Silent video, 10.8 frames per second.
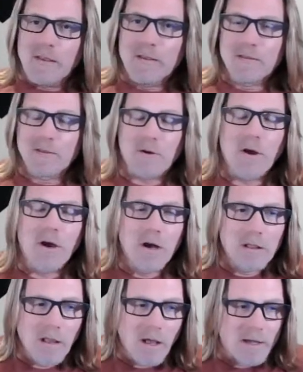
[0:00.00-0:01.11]
there are
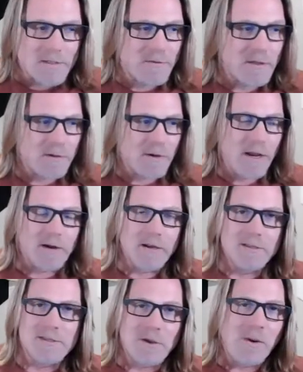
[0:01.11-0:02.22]
lots of other
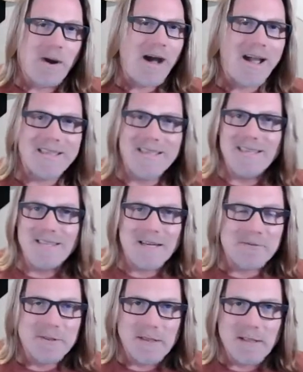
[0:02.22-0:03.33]
areas to go hiking and
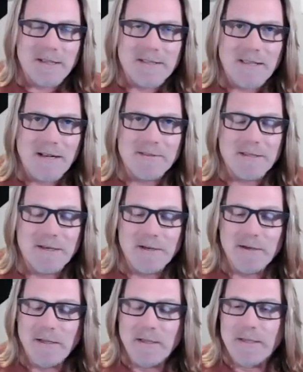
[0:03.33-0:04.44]
everything like that out
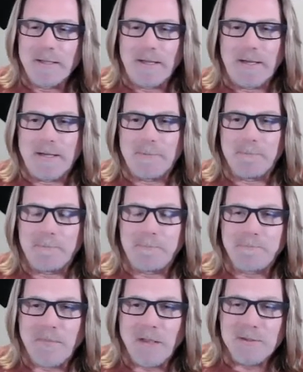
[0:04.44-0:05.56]
there. Um,
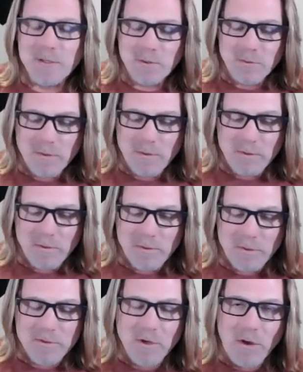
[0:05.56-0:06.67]
so
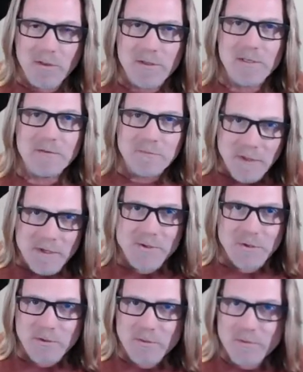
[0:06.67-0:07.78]
there's all this
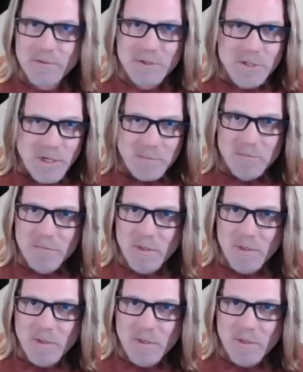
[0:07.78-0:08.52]
adventure, Jeep,